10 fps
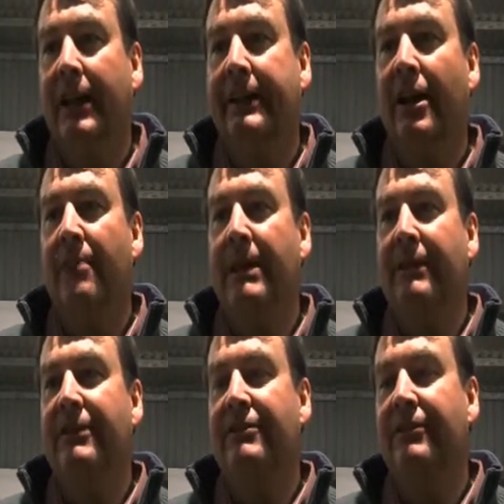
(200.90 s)
Take-home
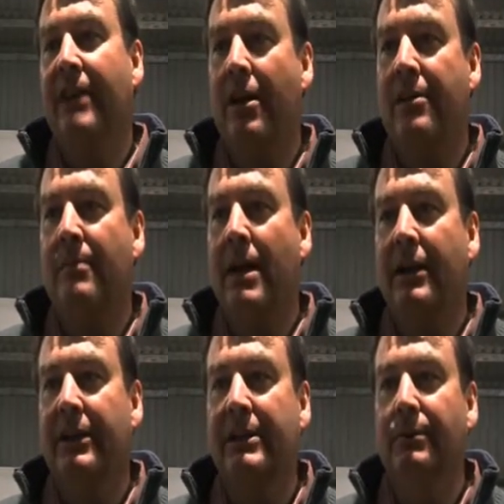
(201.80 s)
message is know the
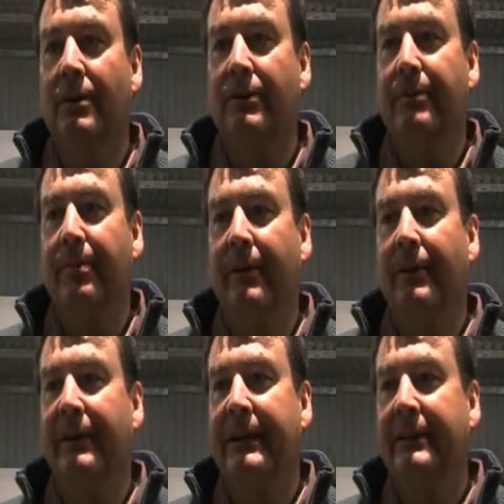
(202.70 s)
market you want to
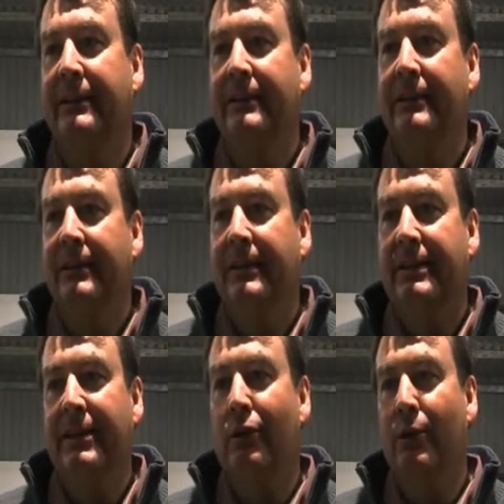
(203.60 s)
supply,
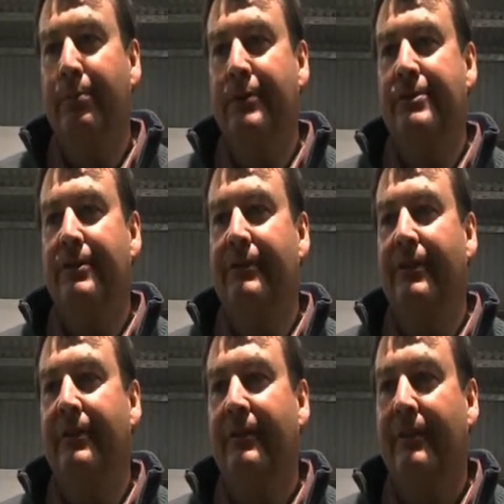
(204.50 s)
you're good
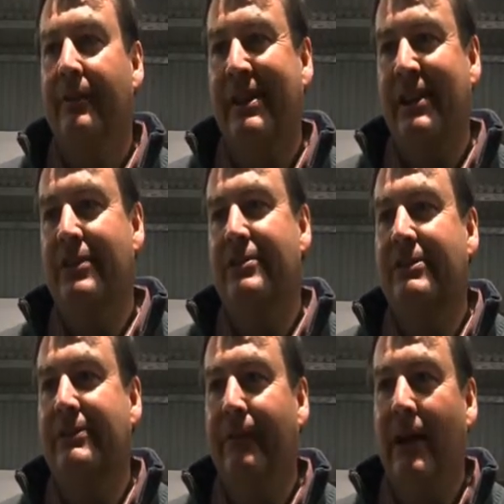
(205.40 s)
producers, the
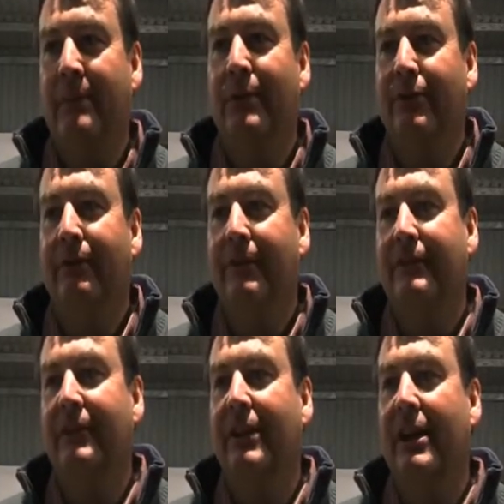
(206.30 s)
industry's far more
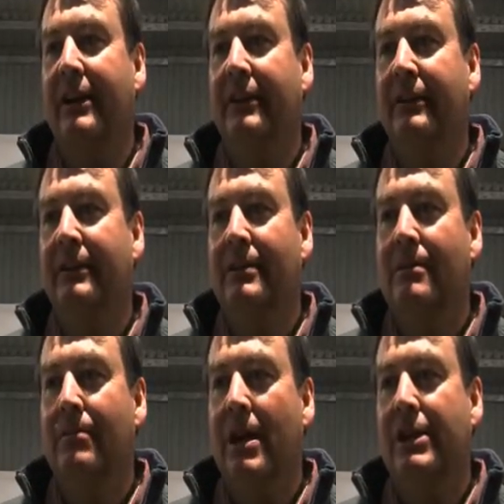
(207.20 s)
sophisticated.
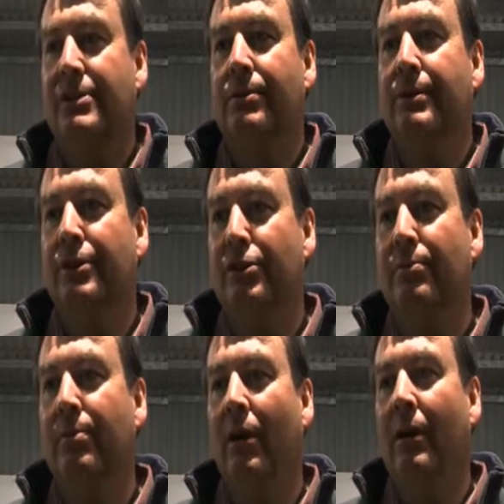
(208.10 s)
Make sure
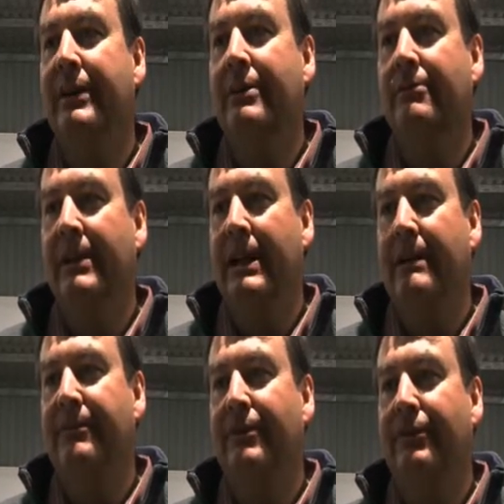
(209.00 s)
you buy your
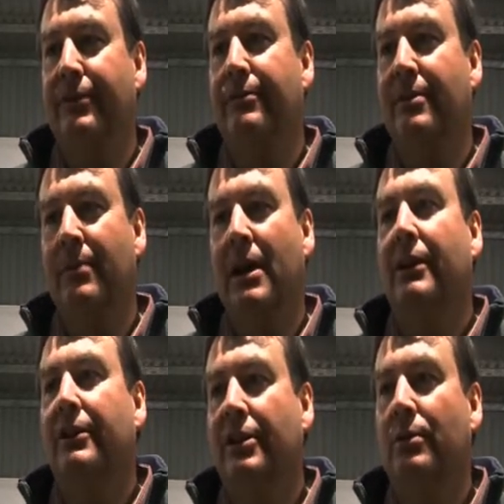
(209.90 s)
rams to suit the
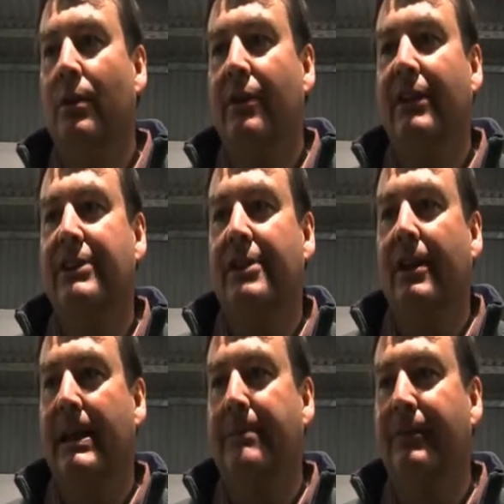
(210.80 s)
market you want to send
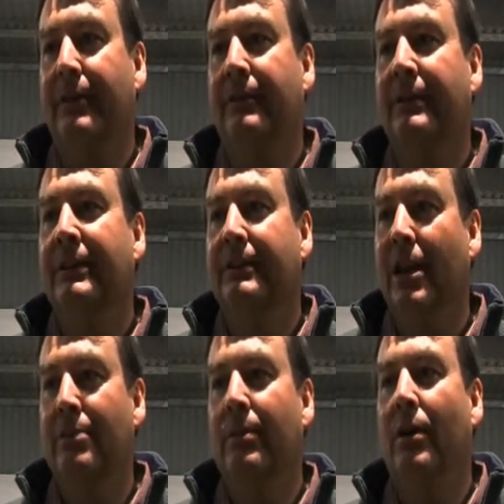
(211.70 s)
your lambs to.
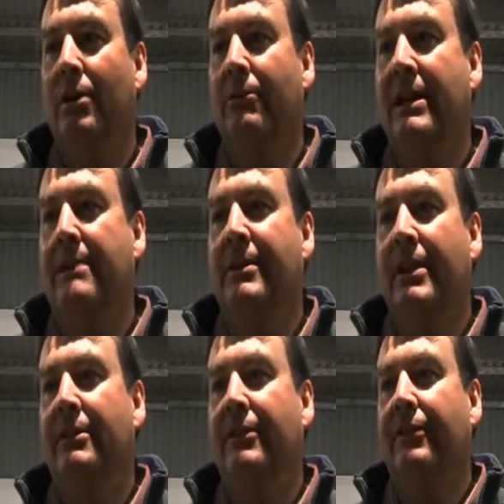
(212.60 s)
Don't buy a ram
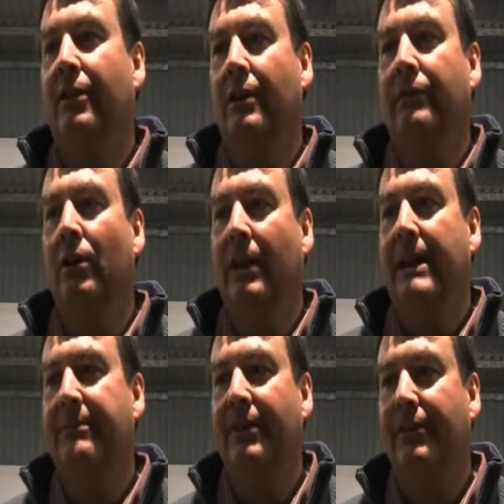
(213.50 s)
and then decide I've got
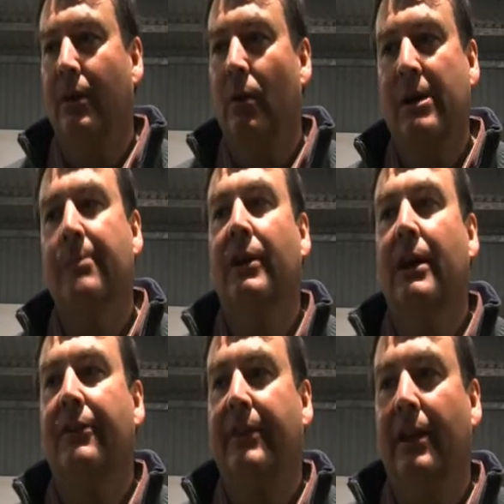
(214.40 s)
lambs to sell, where am
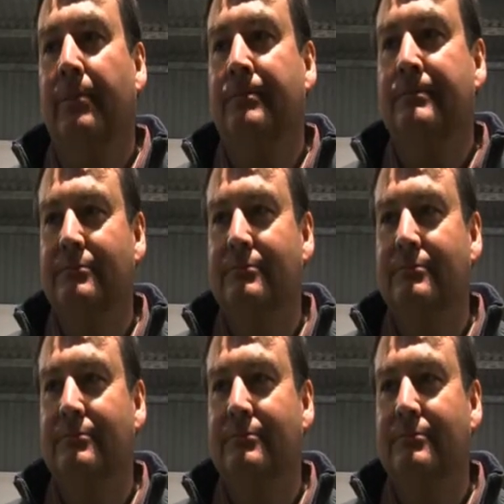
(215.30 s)
I going to sell them?